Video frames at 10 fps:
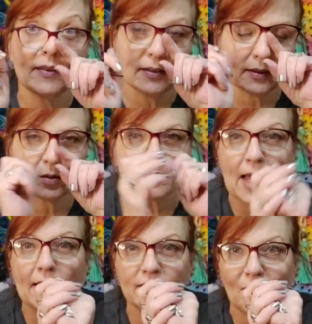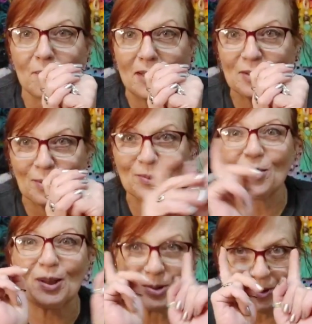This is not something I told
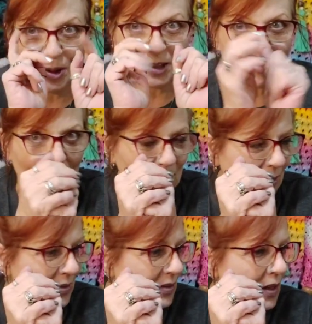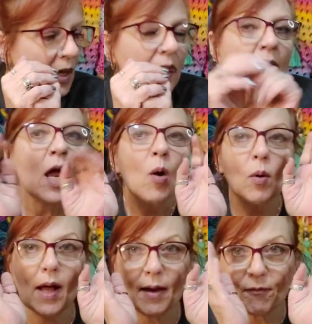you. I told you I tried once.
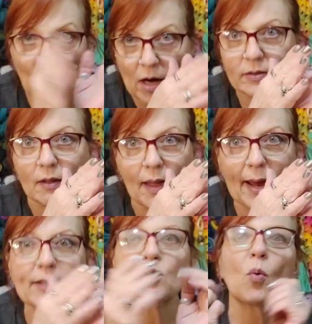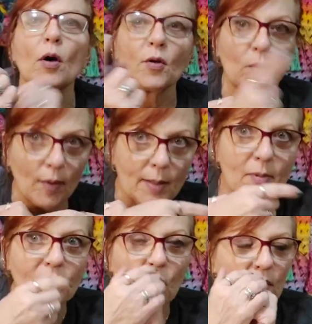Well, I frogged the last one right
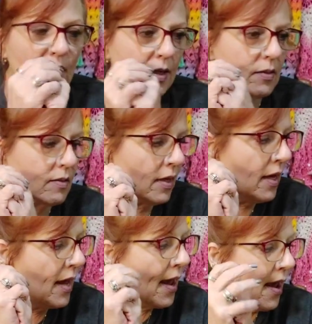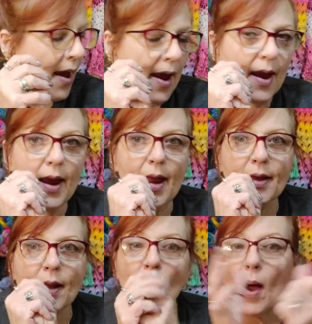before this.
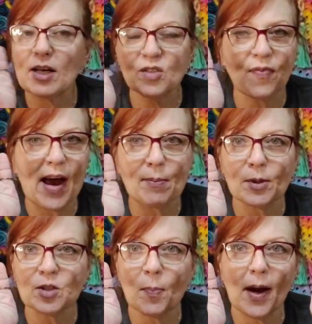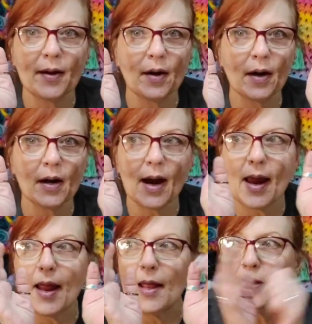And I watched Fiber Spider,
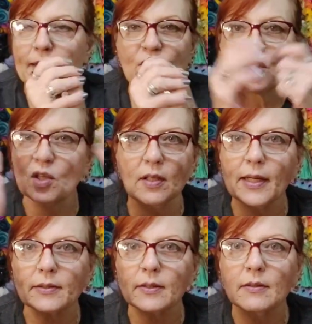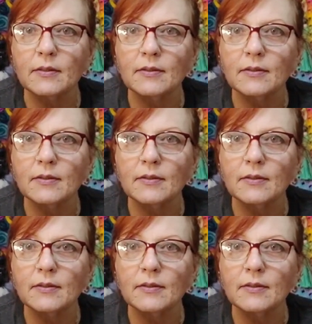and it just clicked.